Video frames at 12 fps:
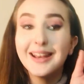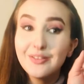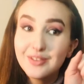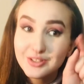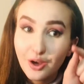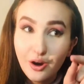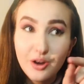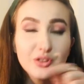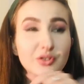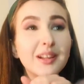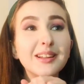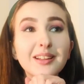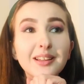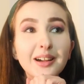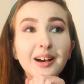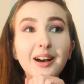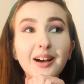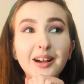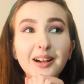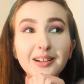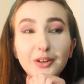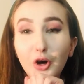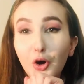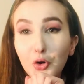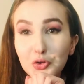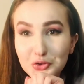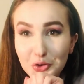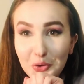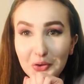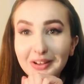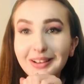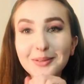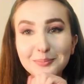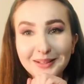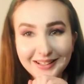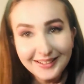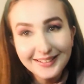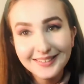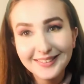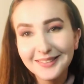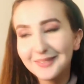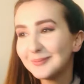if it's a hot drink, hot chocolate please.